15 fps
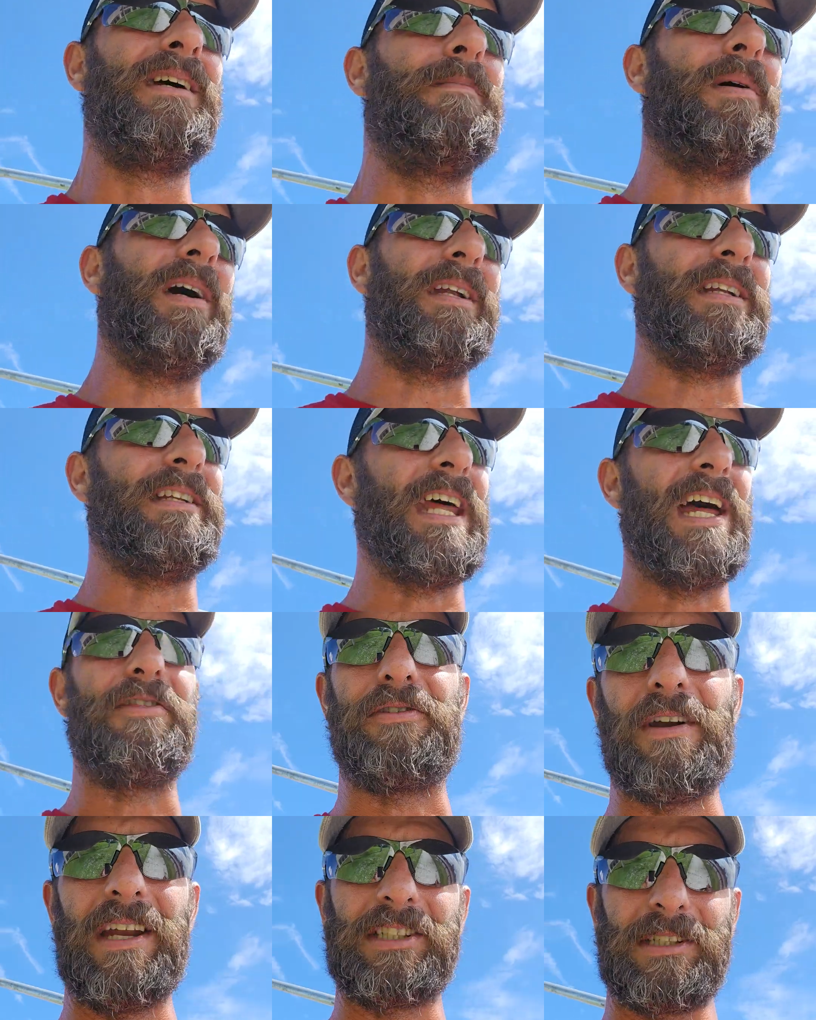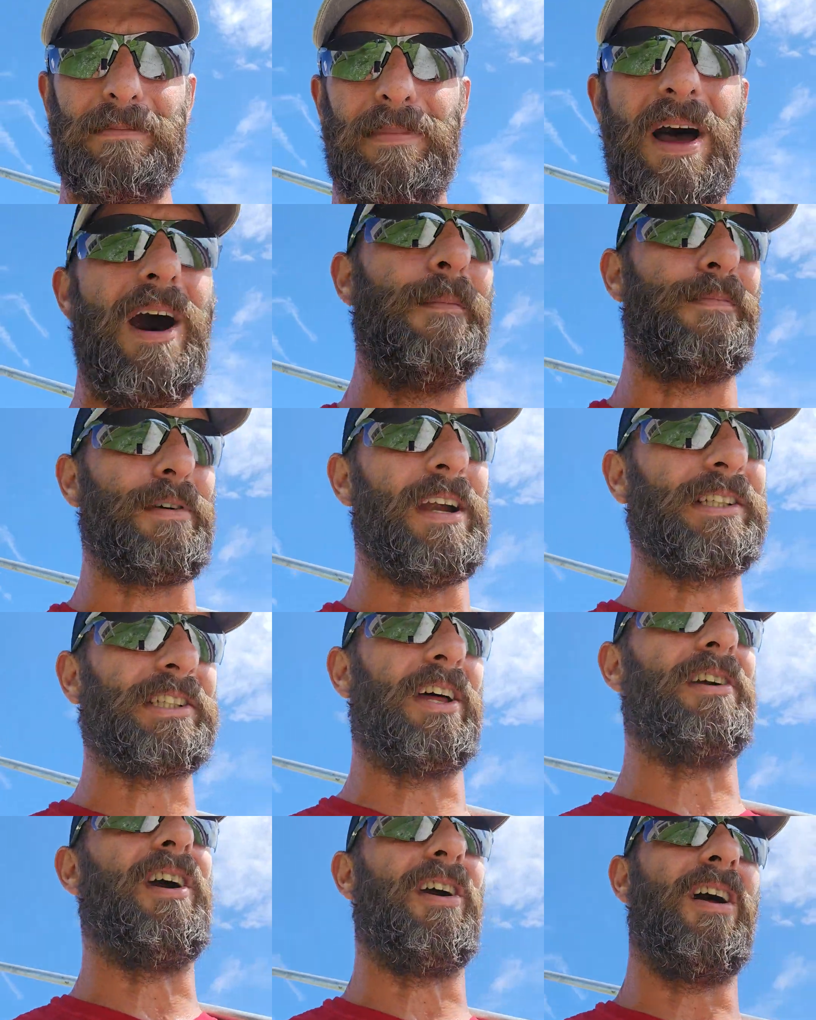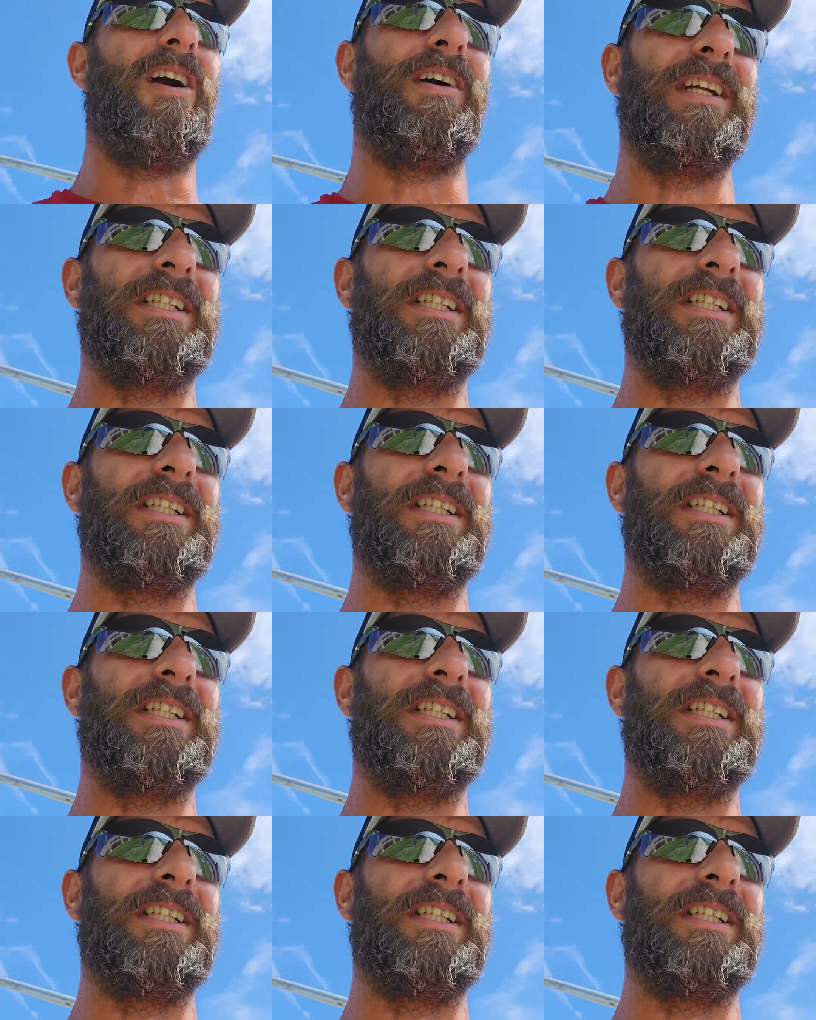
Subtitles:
putting death threats and bomb threats on our